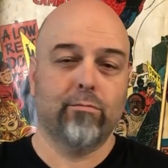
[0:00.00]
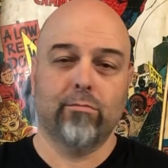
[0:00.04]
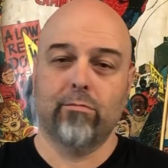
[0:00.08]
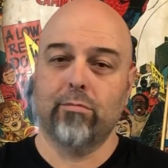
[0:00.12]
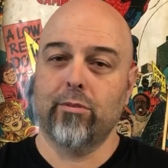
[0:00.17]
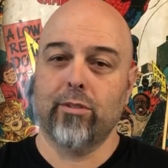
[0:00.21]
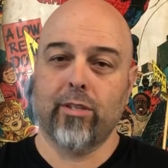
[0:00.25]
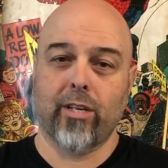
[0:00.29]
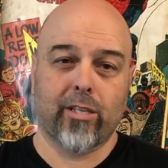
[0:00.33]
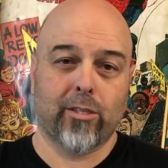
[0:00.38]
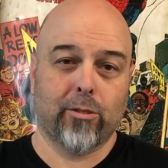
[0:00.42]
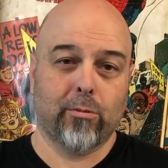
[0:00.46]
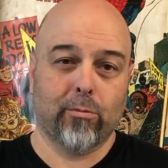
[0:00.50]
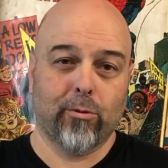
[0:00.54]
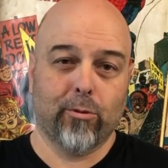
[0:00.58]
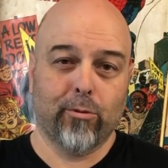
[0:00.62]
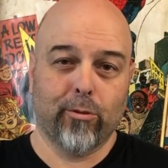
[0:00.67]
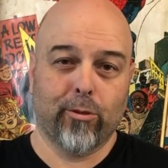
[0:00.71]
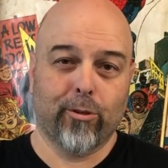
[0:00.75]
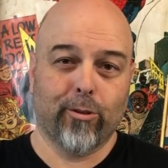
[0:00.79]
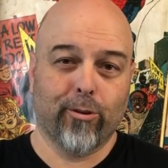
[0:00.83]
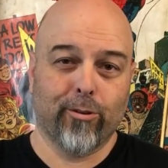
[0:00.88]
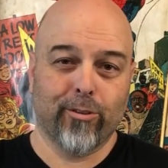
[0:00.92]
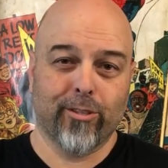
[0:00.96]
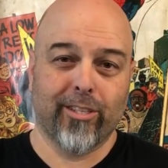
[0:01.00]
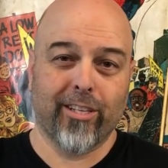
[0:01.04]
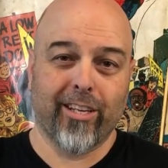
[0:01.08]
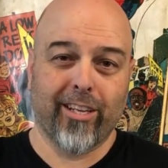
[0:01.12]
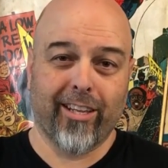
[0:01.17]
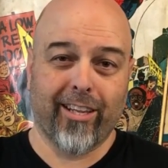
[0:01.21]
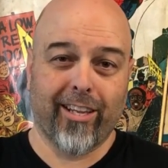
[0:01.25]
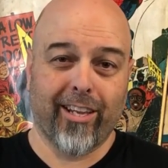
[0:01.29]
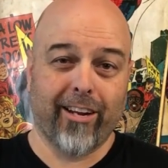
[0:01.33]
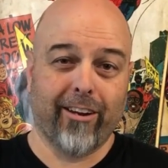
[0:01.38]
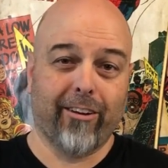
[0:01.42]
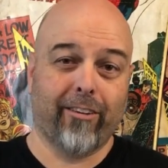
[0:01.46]
such some good
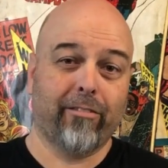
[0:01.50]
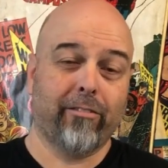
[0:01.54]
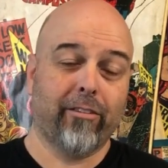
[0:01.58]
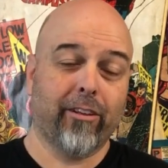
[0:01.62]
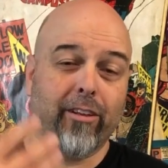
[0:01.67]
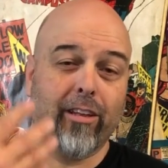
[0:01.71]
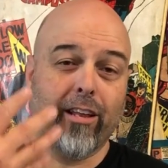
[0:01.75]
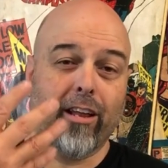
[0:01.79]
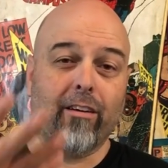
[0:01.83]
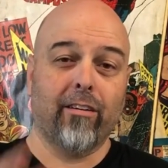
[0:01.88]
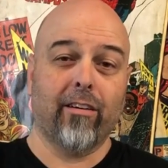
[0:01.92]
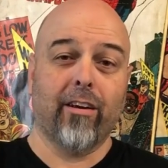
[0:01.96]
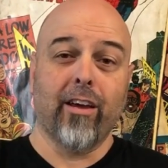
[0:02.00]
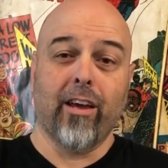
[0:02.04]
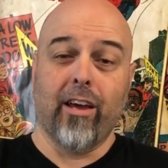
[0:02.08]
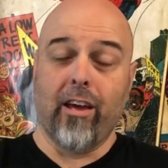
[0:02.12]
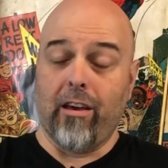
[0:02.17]
content there if you love